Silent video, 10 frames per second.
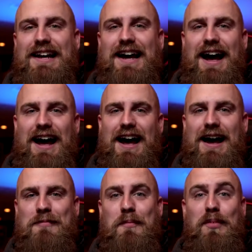
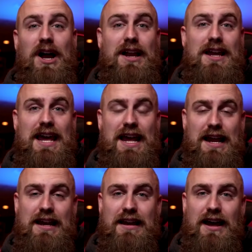Um, but
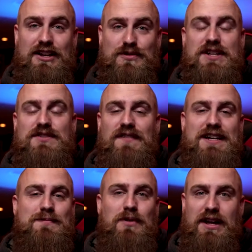in uh, Twitch,
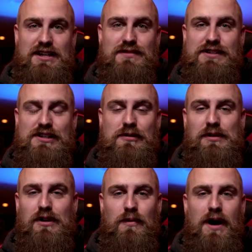Facebook, and YouTube,
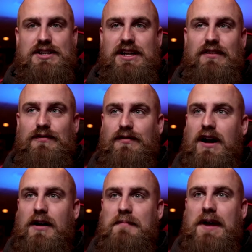you're watching
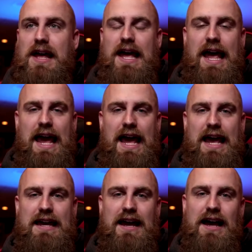from
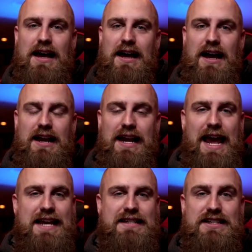a uh, an
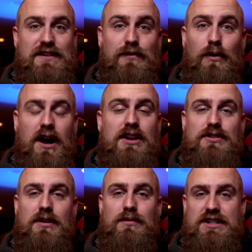
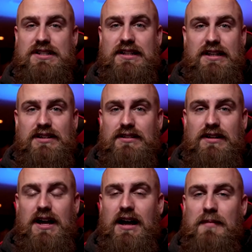A6400, which is a
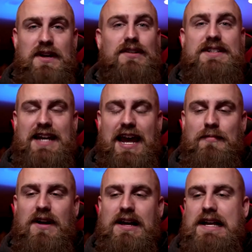little uh, mirrorless
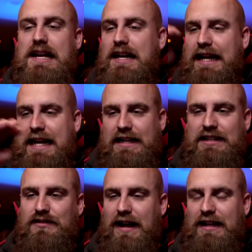camera
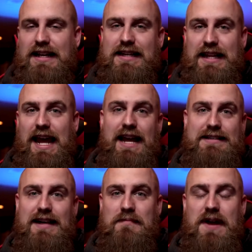connected directly into the
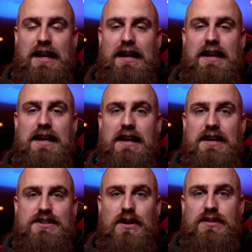ATEM Mini.
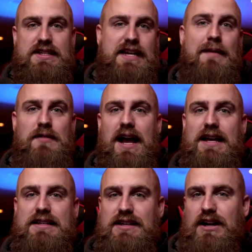So this camera
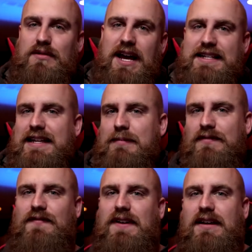has you know nice depth
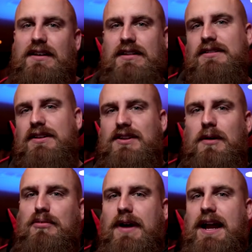of field and it looks
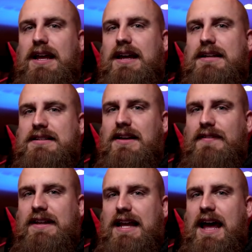all pretty and
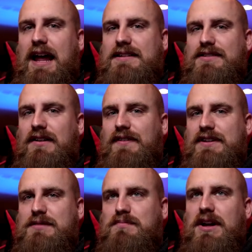stuff like that. Sorry if I
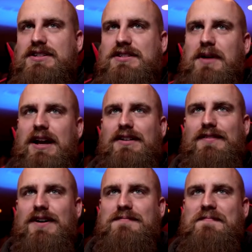just punched the
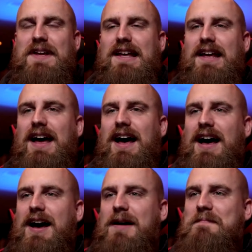microphone.
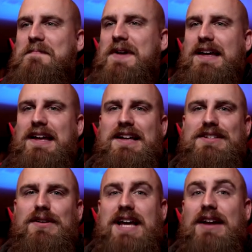Um,
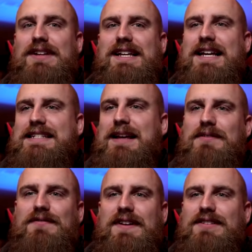so it's got really nice
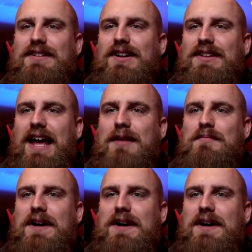depth of field and all that.